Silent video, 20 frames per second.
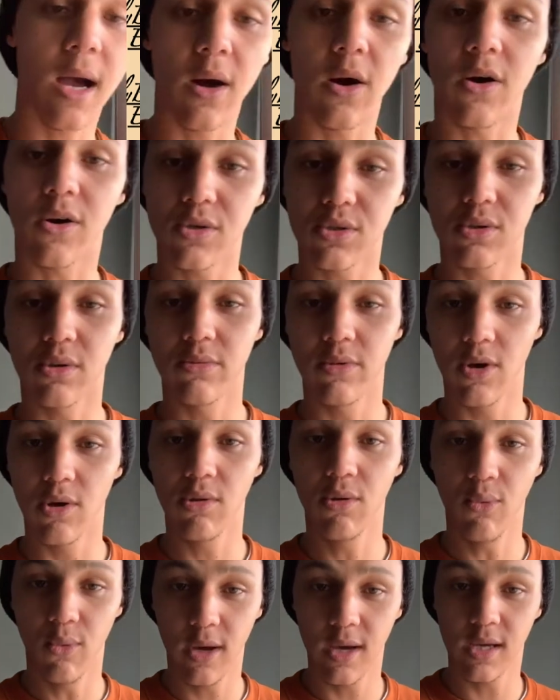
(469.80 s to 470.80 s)
I also
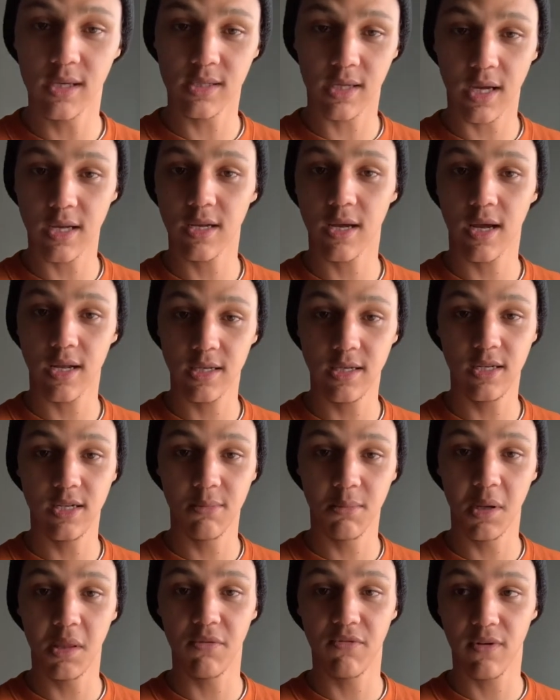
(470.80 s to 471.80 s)
know the ways I
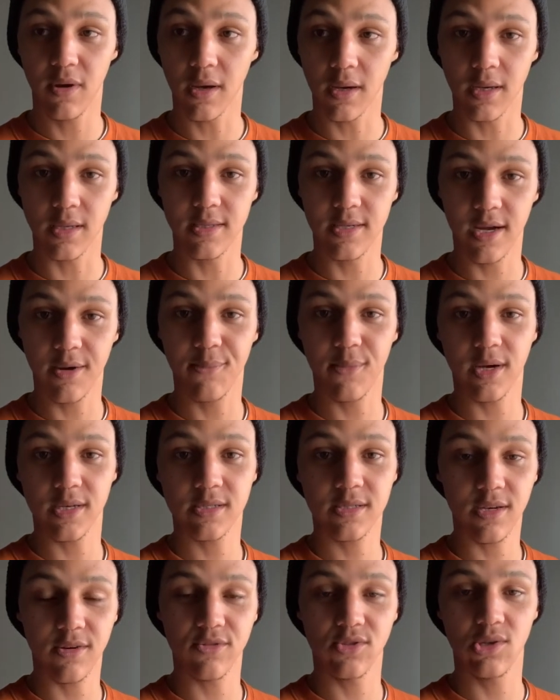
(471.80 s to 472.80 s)
need to motherfucking conduct
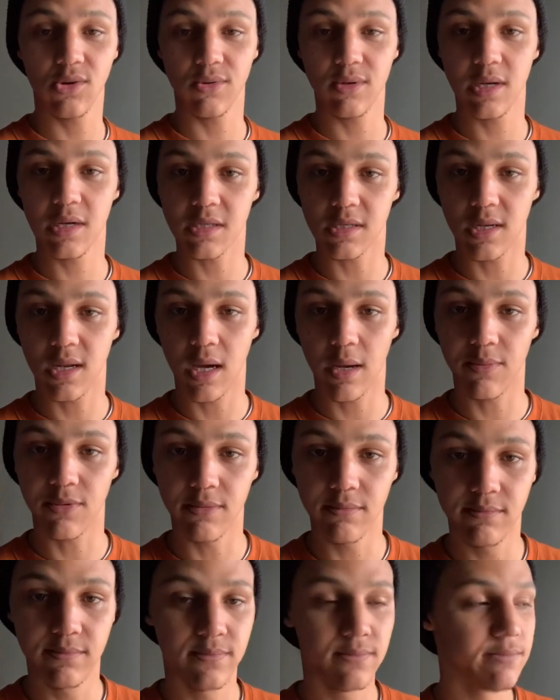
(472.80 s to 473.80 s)
myself so it doesn't
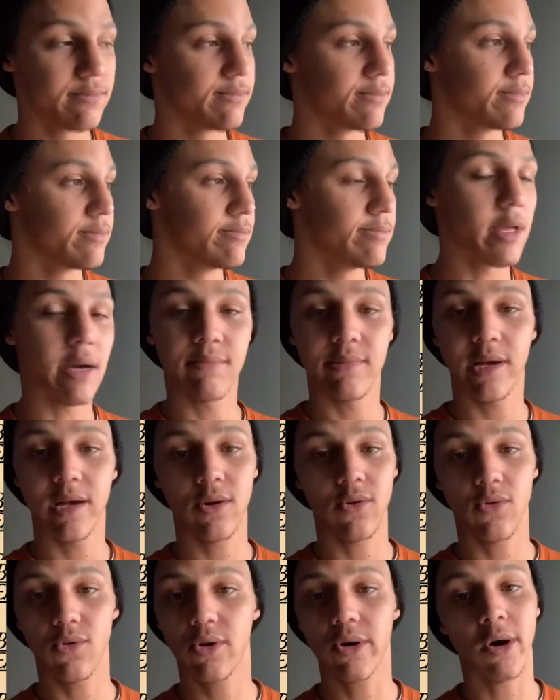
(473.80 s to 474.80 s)
happen. I'm
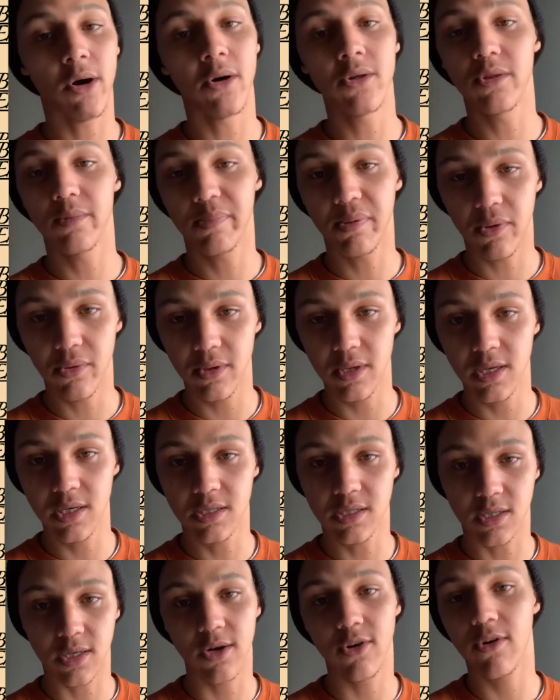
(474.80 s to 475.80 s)
not gonna call the
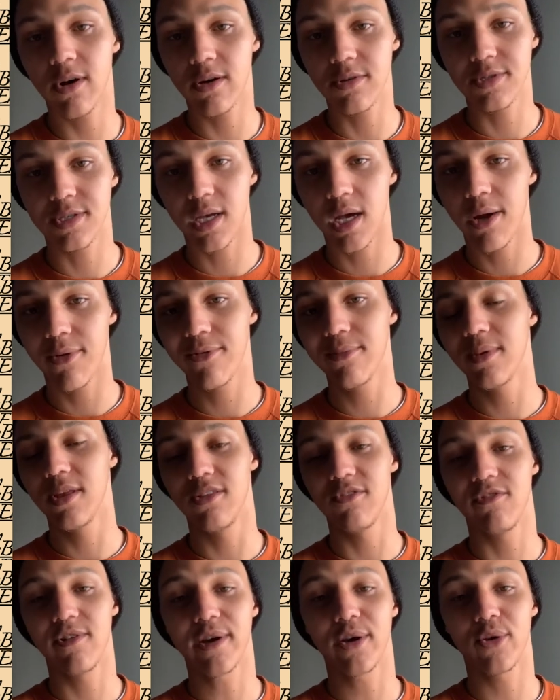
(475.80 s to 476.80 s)
police to go outside with
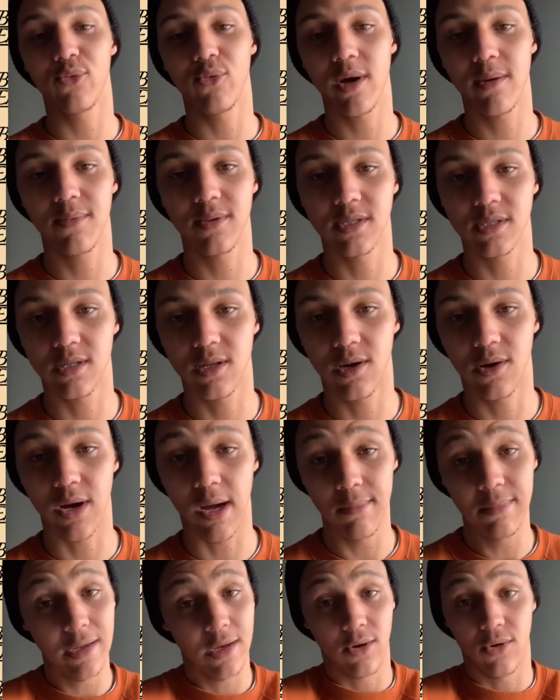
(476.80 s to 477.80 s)
motherfucking weapons,
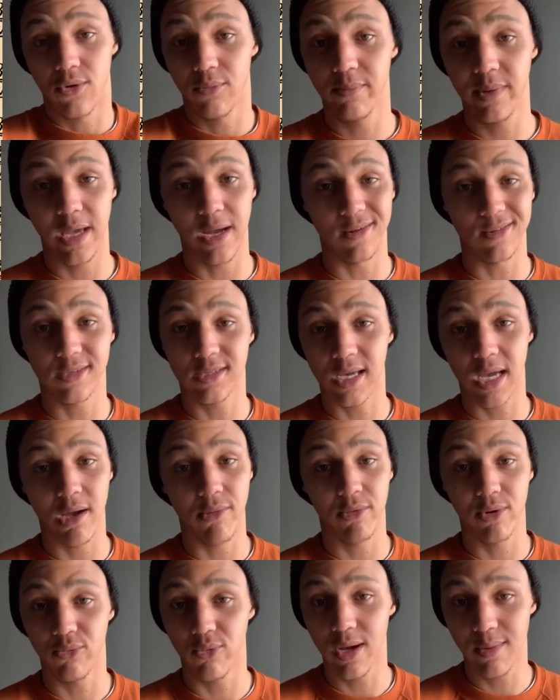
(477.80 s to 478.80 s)
dog. I'm not gonna be
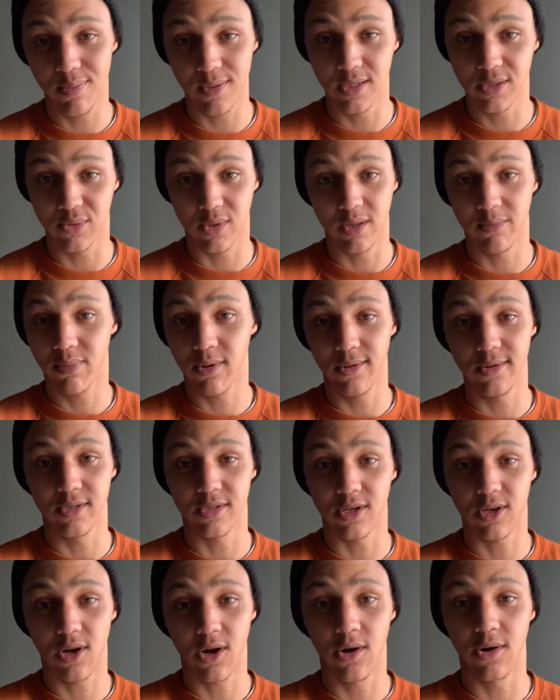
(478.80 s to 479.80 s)
outside with weapons when the
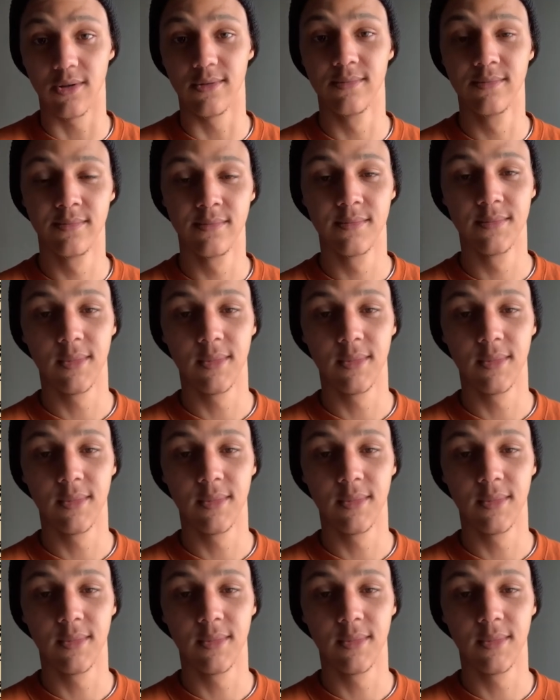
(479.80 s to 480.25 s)
police are called.